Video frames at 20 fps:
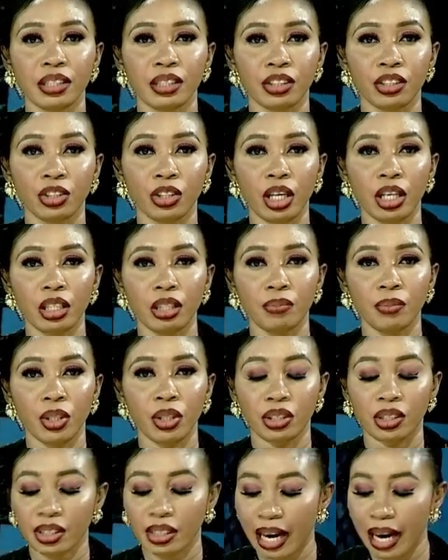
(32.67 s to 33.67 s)
He's joining me on
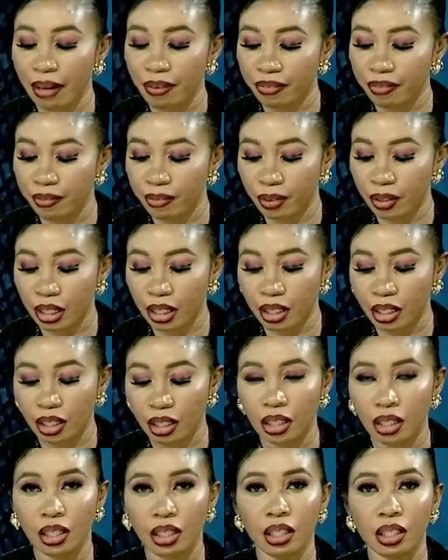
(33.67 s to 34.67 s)
Skype
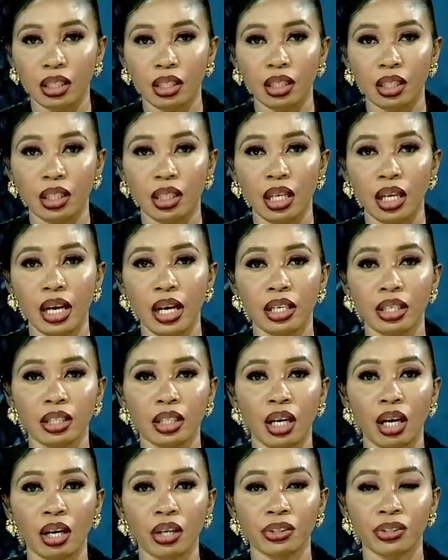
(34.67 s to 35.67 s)
in
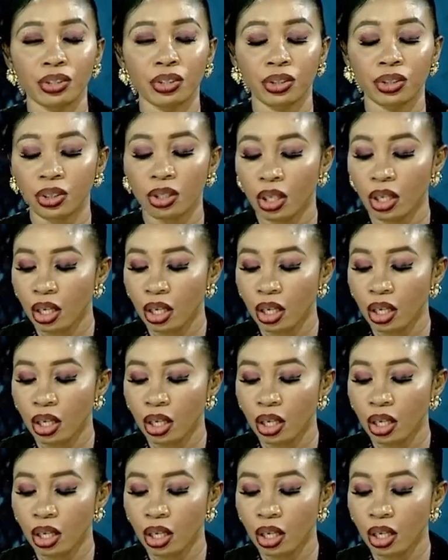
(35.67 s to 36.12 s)
Lagos.